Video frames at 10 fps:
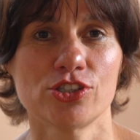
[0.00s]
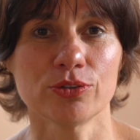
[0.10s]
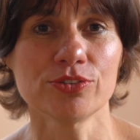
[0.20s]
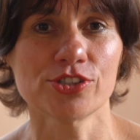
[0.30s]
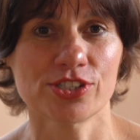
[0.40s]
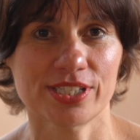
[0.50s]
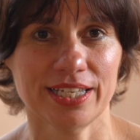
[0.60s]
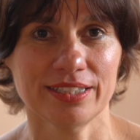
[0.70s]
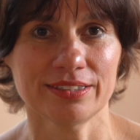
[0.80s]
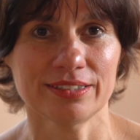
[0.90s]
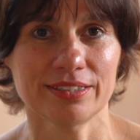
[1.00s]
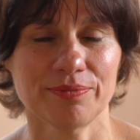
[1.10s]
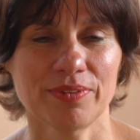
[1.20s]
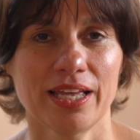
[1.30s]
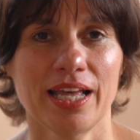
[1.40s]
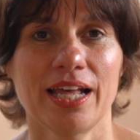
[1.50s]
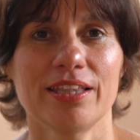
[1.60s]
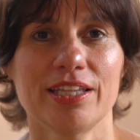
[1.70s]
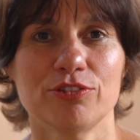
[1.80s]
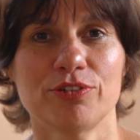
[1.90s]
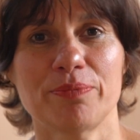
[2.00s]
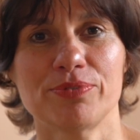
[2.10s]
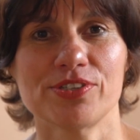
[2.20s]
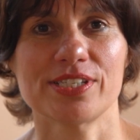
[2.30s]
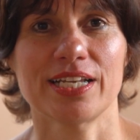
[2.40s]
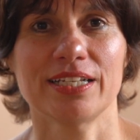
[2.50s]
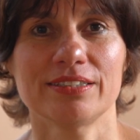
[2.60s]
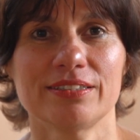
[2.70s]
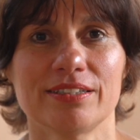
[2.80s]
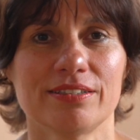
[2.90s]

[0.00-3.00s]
shoulder stand that represent